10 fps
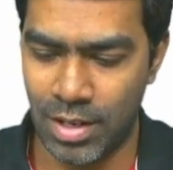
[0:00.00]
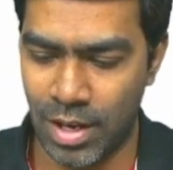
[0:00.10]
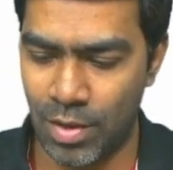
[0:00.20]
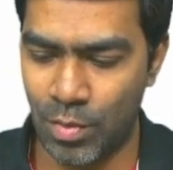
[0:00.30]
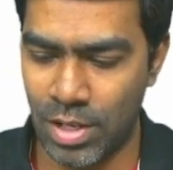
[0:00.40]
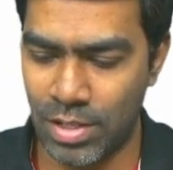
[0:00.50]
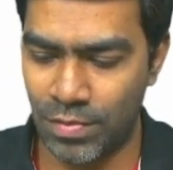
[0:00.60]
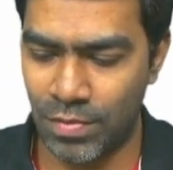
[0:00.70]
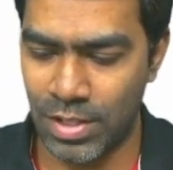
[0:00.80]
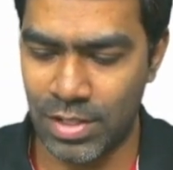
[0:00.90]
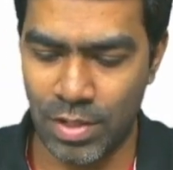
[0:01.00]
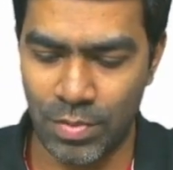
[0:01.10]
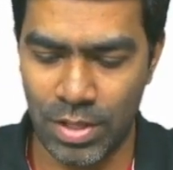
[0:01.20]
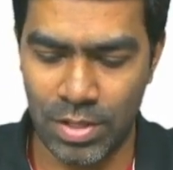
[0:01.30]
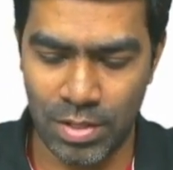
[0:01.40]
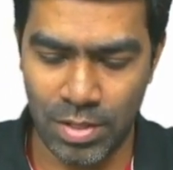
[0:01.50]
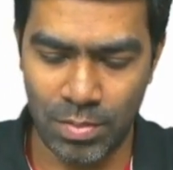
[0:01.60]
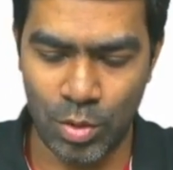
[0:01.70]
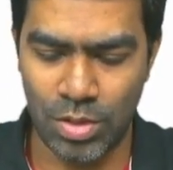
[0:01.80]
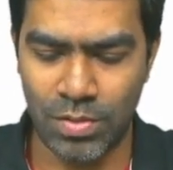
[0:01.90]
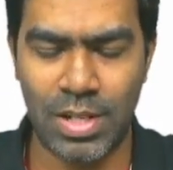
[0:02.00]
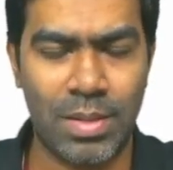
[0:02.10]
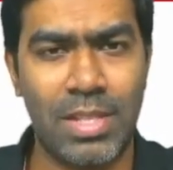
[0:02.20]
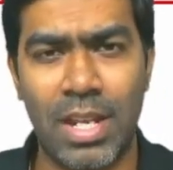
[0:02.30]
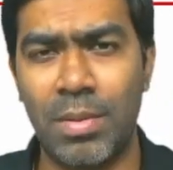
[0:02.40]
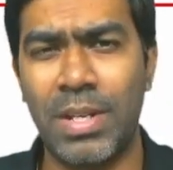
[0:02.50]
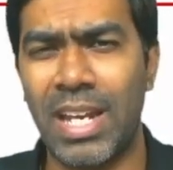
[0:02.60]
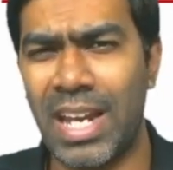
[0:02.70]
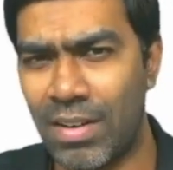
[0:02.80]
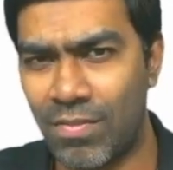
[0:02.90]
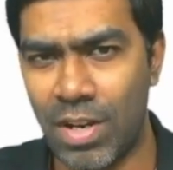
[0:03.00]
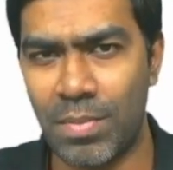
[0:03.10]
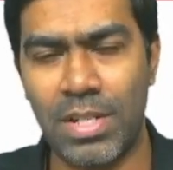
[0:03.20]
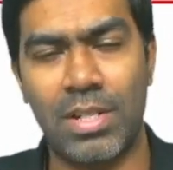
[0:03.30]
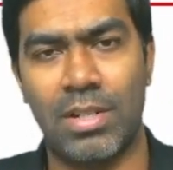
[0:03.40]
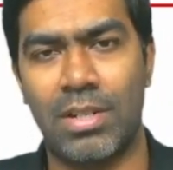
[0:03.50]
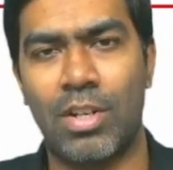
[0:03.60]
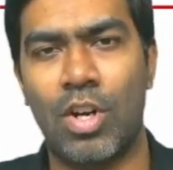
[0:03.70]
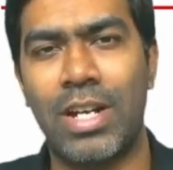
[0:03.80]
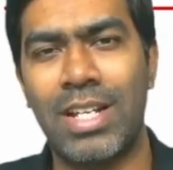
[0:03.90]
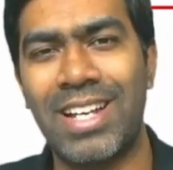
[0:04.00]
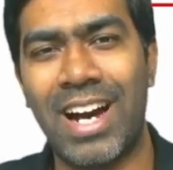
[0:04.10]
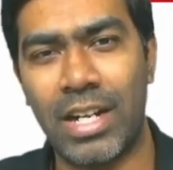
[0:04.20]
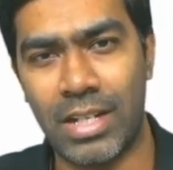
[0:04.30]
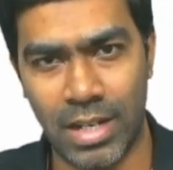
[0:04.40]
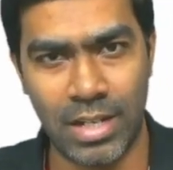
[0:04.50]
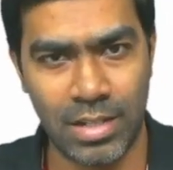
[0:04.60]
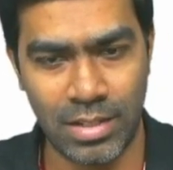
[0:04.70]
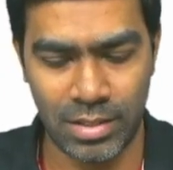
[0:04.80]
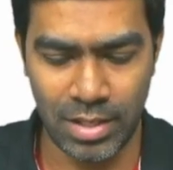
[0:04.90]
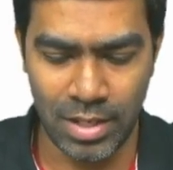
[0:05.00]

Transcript: And what is the first event? Most of the times there will be inflammation called as arteritis,